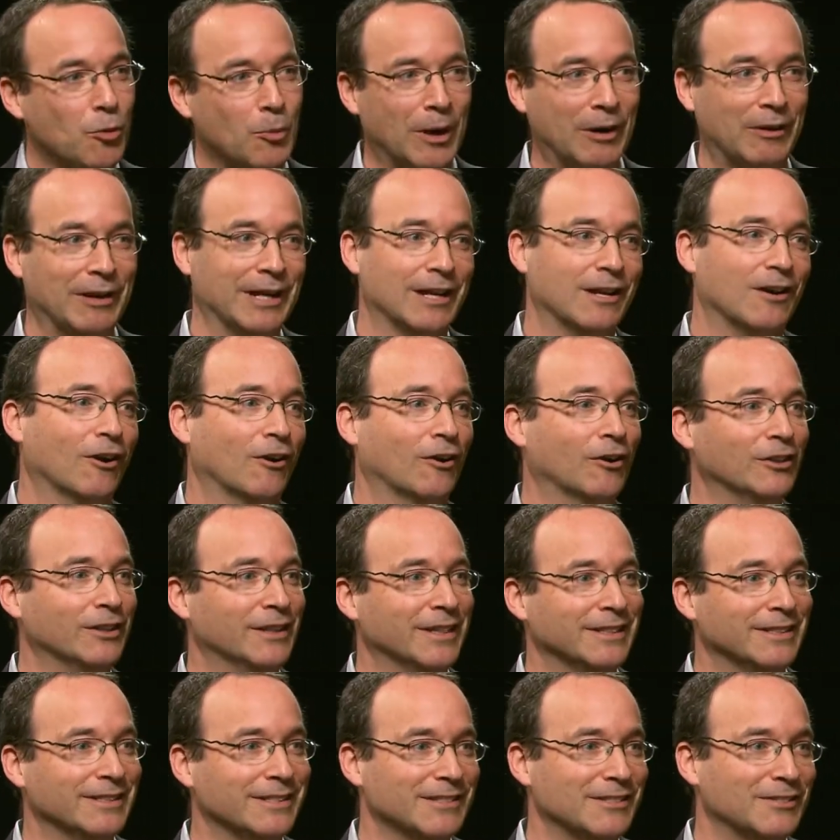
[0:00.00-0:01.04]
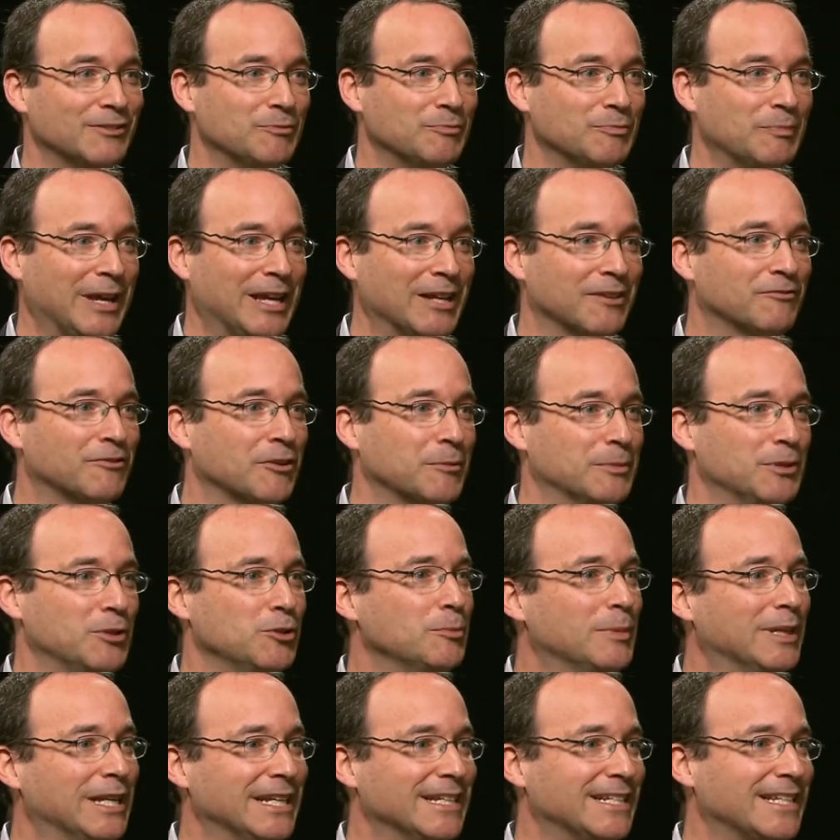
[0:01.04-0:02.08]
wearing garlands made from
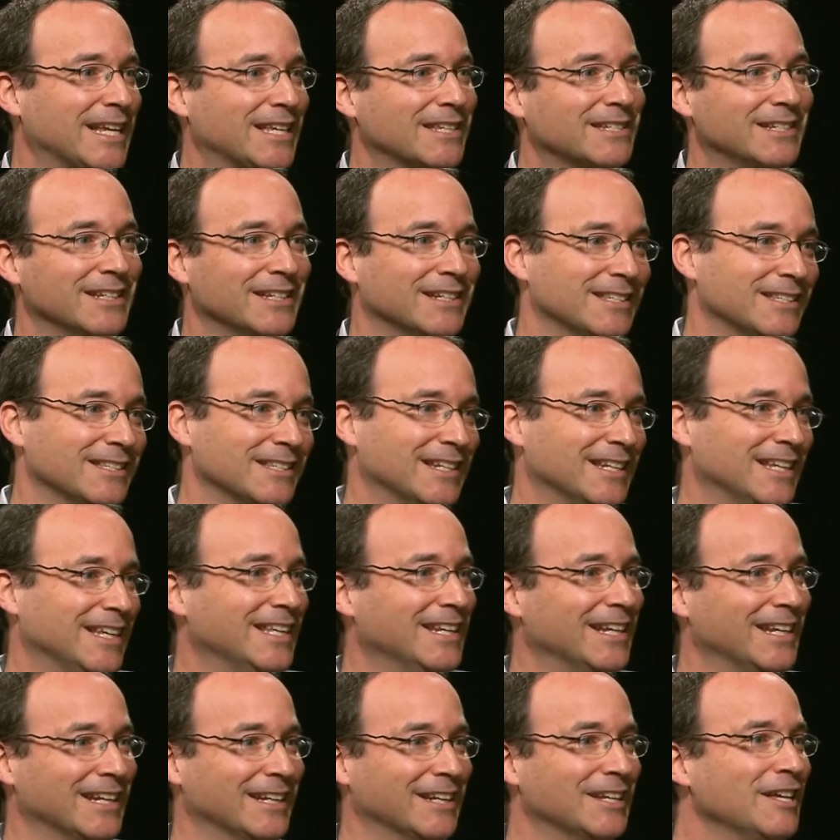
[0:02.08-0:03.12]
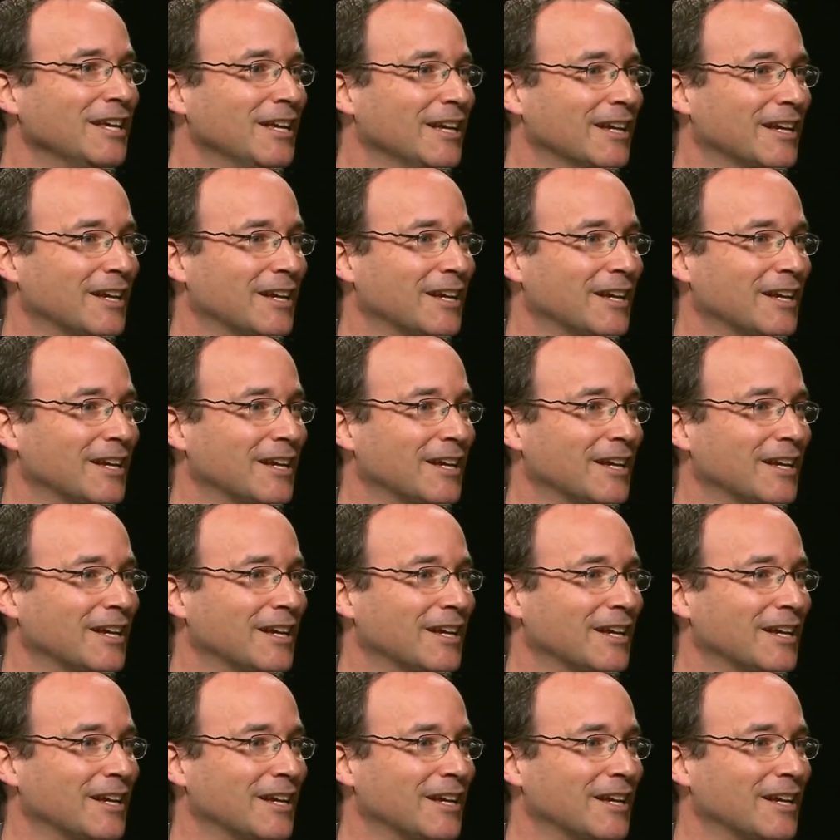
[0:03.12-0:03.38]
human intestines and eating